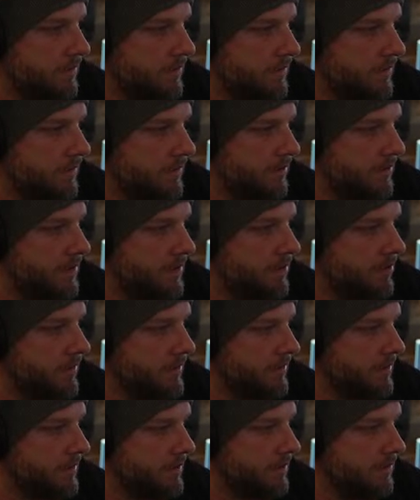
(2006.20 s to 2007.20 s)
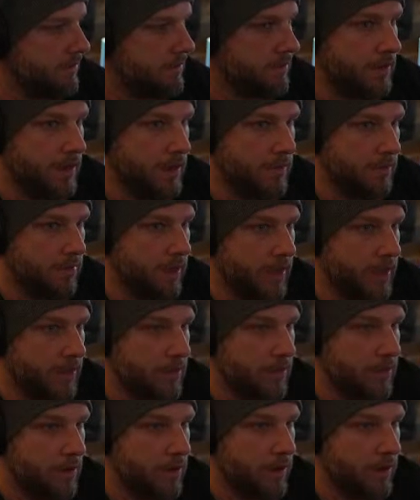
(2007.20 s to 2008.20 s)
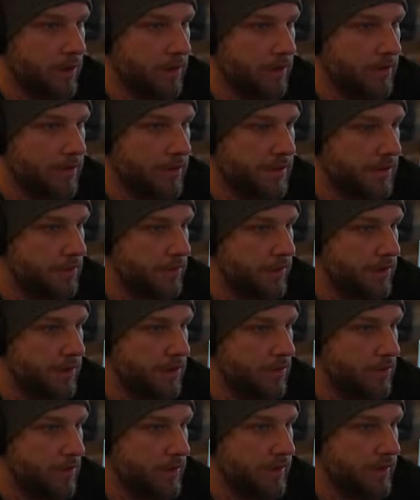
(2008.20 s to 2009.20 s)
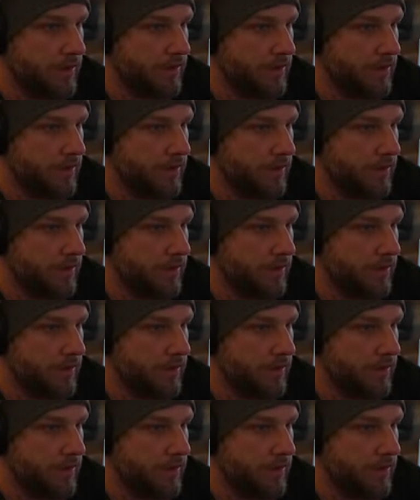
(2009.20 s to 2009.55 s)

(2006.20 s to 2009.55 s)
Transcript: denoiser in Blender working. This is with the noise.